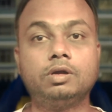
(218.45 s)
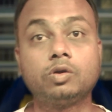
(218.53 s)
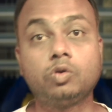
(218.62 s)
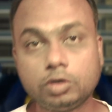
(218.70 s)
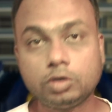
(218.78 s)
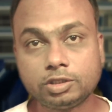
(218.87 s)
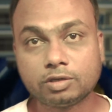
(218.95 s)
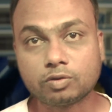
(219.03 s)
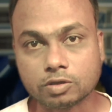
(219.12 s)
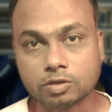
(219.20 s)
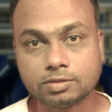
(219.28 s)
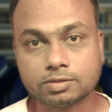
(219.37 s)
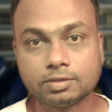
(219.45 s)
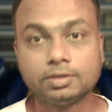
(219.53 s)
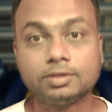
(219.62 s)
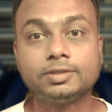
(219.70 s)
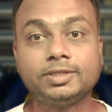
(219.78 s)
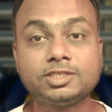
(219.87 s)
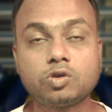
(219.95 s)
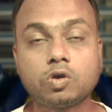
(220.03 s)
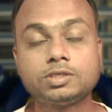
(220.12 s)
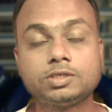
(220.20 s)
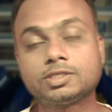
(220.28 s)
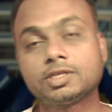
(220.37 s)
Golden cross. This
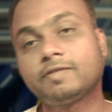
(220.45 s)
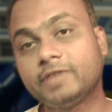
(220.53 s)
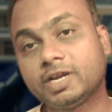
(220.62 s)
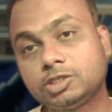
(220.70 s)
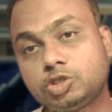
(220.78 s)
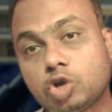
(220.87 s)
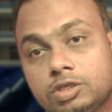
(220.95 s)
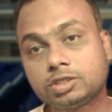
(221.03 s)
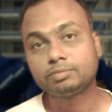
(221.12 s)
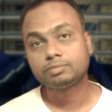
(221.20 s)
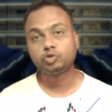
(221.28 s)
occurs when a short-term